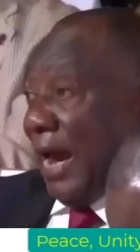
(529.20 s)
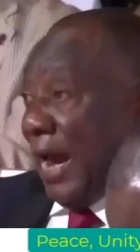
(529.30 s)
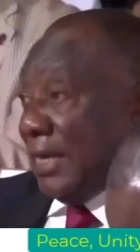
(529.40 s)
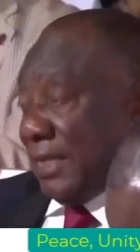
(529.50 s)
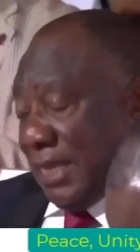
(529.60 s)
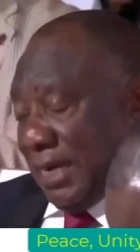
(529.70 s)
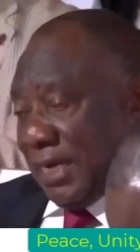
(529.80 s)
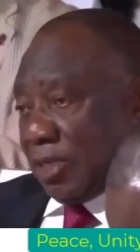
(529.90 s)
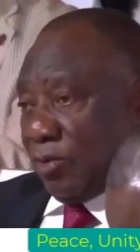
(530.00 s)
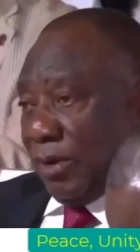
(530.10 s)
and the
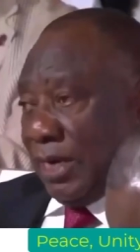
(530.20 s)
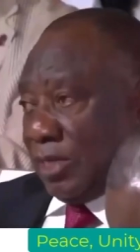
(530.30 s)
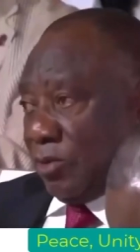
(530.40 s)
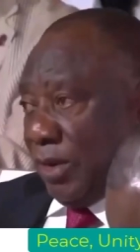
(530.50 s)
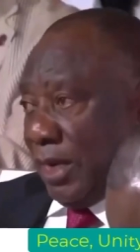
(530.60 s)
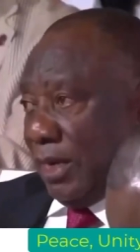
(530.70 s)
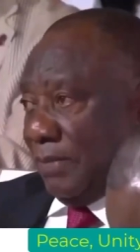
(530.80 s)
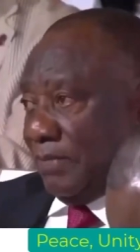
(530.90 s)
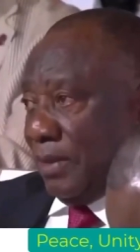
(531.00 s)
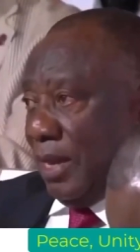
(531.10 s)
next one as well.
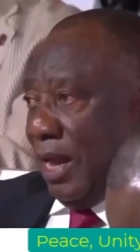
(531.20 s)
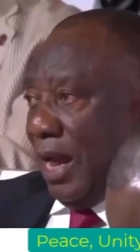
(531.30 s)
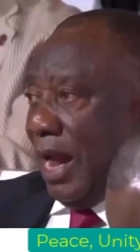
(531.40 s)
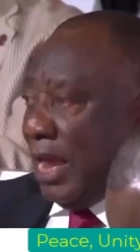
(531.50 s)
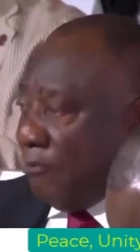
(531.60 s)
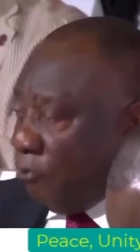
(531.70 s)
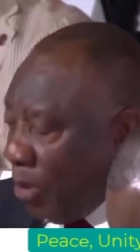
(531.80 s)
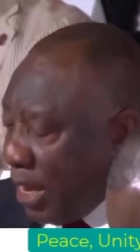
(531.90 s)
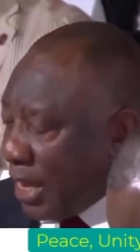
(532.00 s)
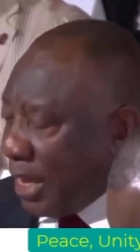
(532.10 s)
If
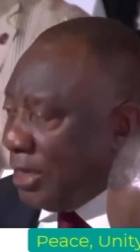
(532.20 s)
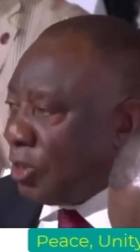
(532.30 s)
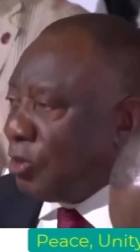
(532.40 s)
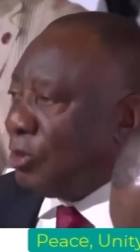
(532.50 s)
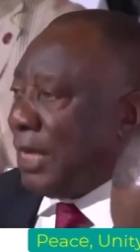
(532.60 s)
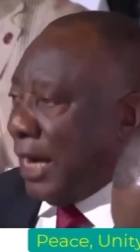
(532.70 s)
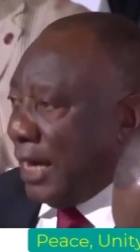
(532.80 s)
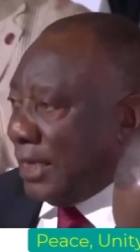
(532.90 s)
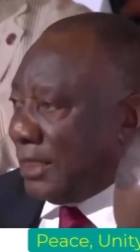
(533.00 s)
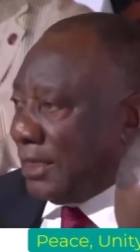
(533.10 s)
we can do
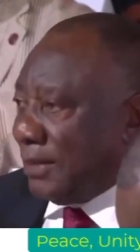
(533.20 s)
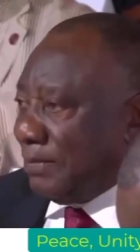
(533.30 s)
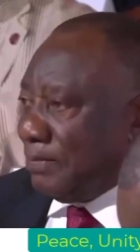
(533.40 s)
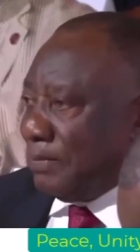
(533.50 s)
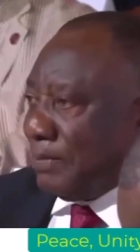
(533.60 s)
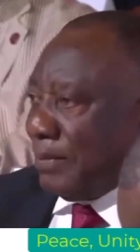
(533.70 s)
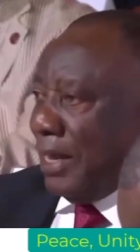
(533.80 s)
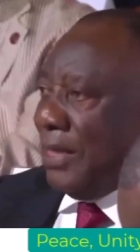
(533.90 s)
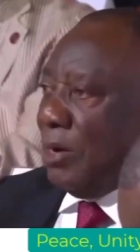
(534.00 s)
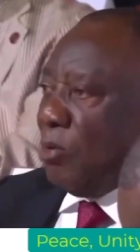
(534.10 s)
that,
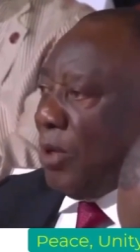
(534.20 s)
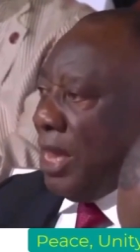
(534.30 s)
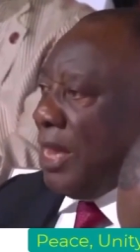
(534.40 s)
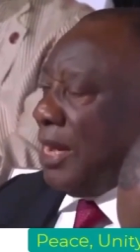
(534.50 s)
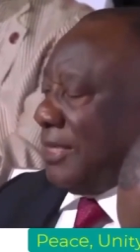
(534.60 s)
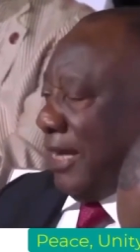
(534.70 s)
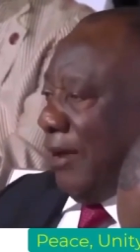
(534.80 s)
then we as